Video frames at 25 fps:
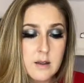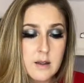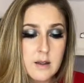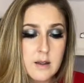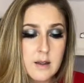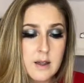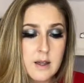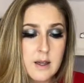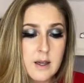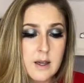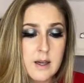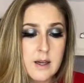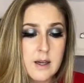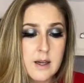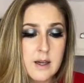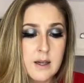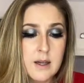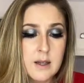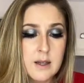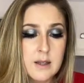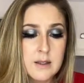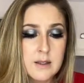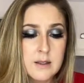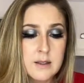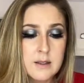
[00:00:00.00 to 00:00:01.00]

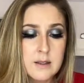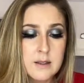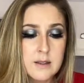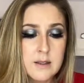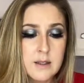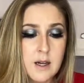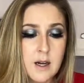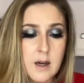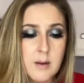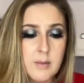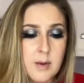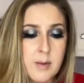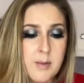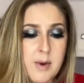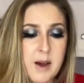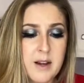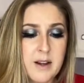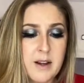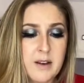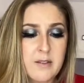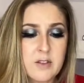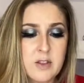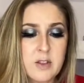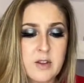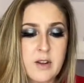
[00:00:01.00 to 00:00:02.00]
And I'll be back
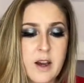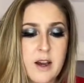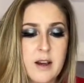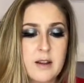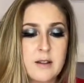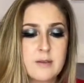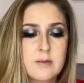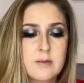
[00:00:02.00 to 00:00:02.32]
after that.